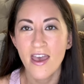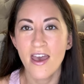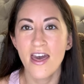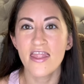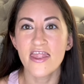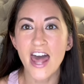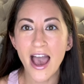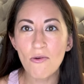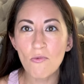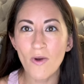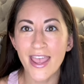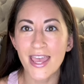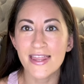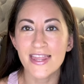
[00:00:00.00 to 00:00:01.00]
That
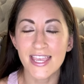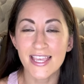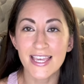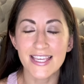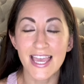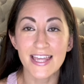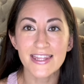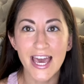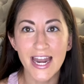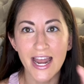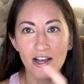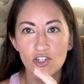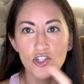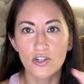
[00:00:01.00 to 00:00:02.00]
way they can get that
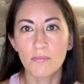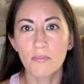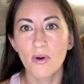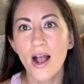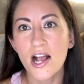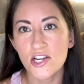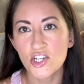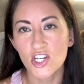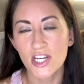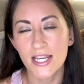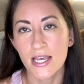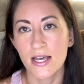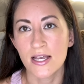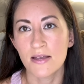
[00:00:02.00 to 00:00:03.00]
extra brush
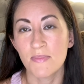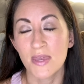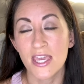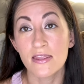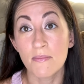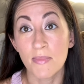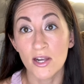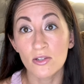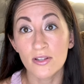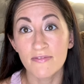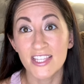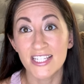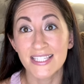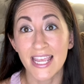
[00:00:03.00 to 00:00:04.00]
in the middle of
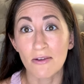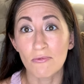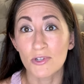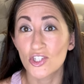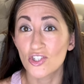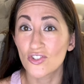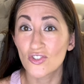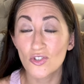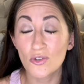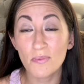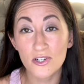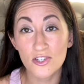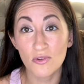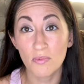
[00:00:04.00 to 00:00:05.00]
the day, which is
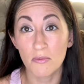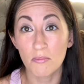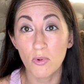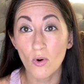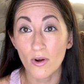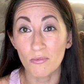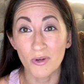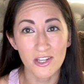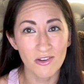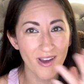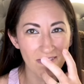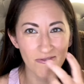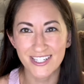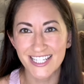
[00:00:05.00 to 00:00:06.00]
super, super important when you
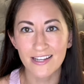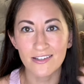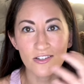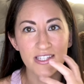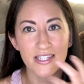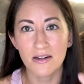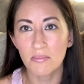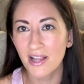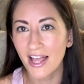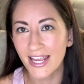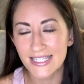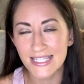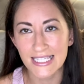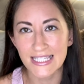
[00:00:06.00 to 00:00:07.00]
have retainers and
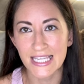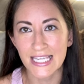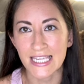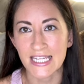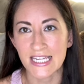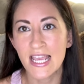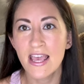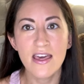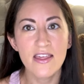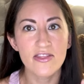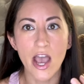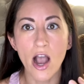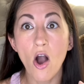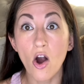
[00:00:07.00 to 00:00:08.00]
appliances in
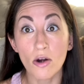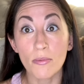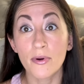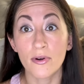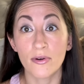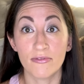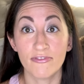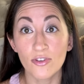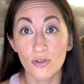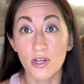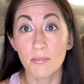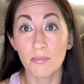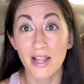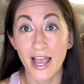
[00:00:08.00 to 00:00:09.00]
that harbor food
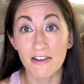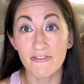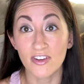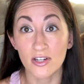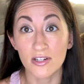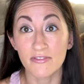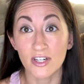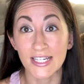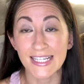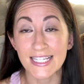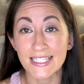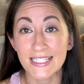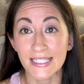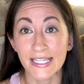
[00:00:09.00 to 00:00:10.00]
and plaque very, very
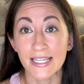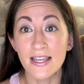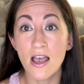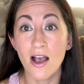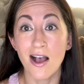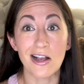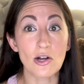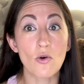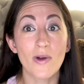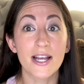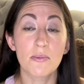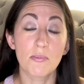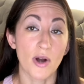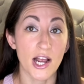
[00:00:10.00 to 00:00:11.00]
easily. A
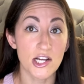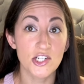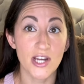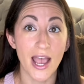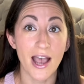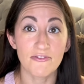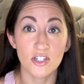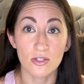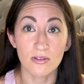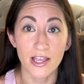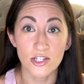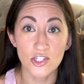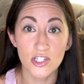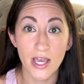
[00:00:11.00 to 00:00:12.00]
quick brush after
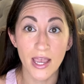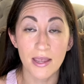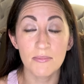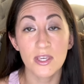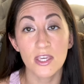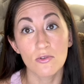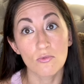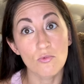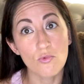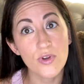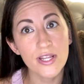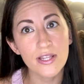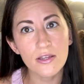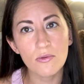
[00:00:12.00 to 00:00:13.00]
lunchtime can
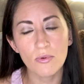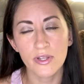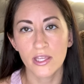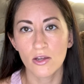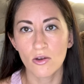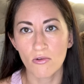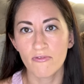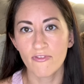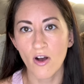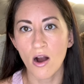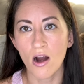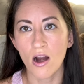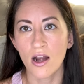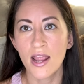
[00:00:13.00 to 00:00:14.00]
really, really go
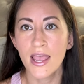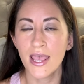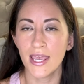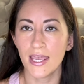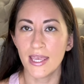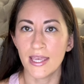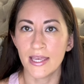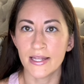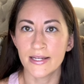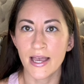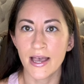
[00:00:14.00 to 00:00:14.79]
far in